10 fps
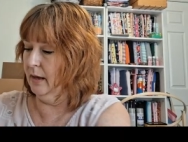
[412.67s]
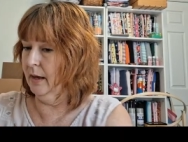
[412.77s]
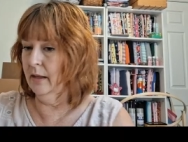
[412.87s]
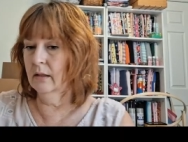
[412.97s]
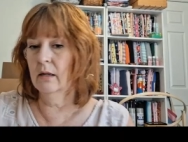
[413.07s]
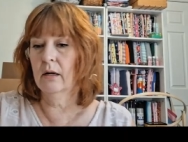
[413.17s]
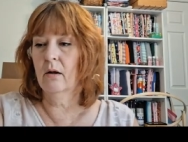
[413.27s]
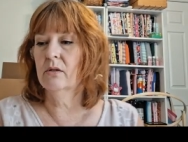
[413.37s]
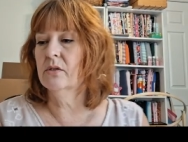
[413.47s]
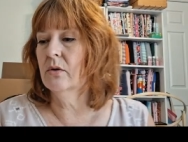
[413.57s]
And then it
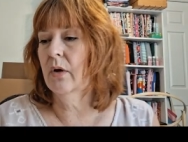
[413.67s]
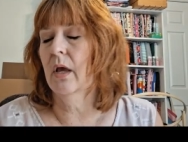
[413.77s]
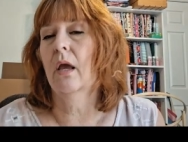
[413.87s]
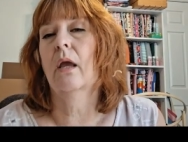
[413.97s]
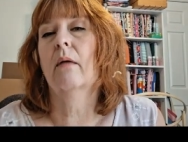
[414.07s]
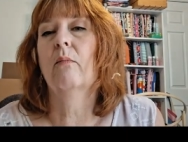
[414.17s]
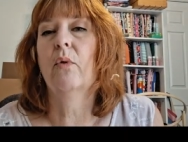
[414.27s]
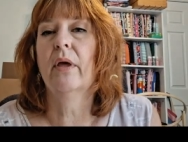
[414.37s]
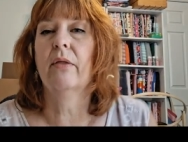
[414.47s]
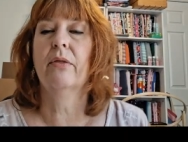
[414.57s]
also came
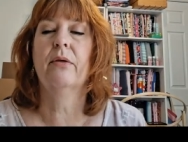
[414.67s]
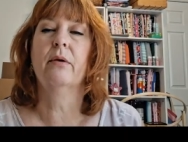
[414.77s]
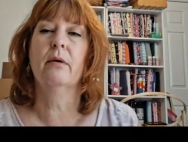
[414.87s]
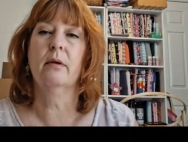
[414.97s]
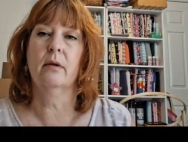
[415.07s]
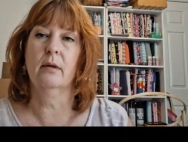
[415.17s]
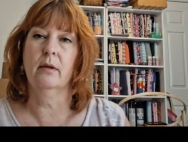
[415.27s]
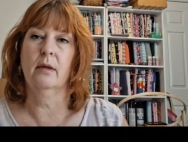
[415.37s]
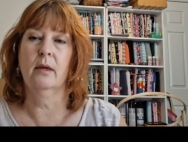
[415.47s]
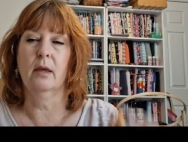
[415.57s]
with
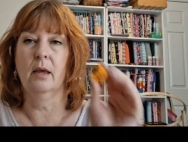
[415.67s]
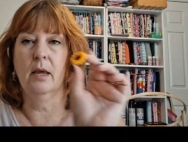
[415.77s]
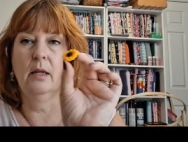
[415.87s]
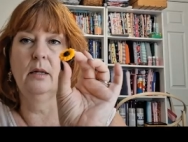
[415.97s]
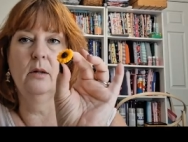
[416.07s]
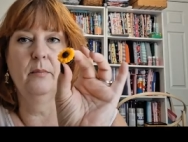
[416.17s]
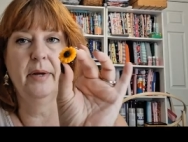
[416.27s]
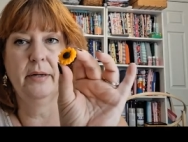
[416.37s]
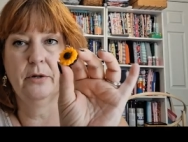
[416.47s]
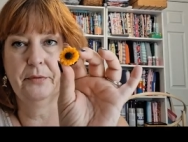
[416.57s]
a needle
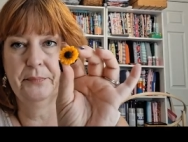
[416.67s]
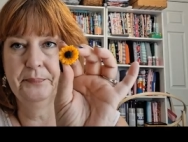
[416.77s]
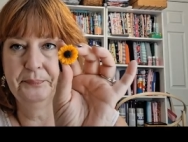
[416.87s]
minder.